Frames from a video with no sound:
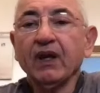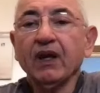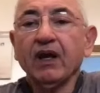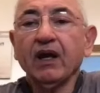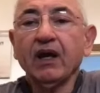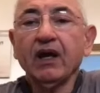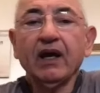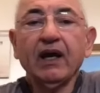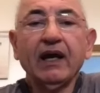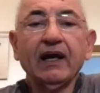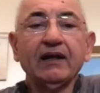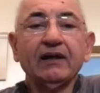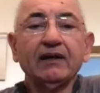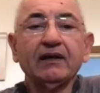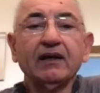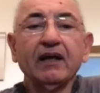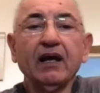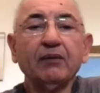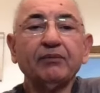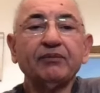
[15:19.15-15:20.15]

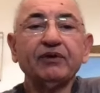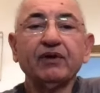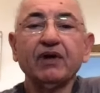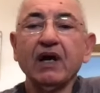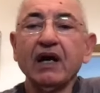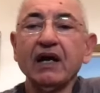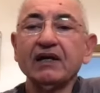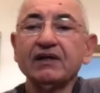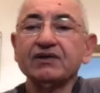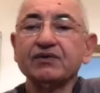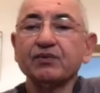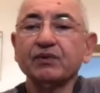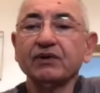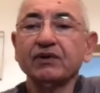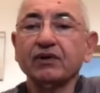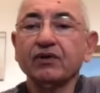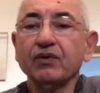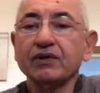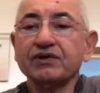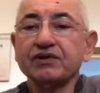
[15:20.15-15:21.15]
and help you guys with
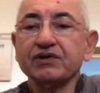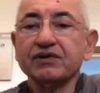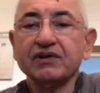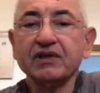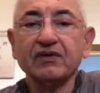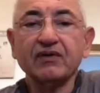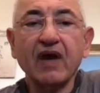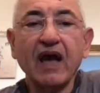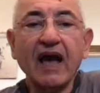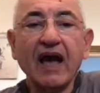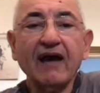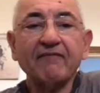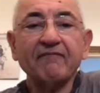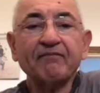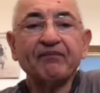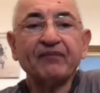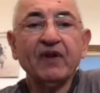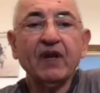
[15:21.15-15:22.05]
the questions that you have.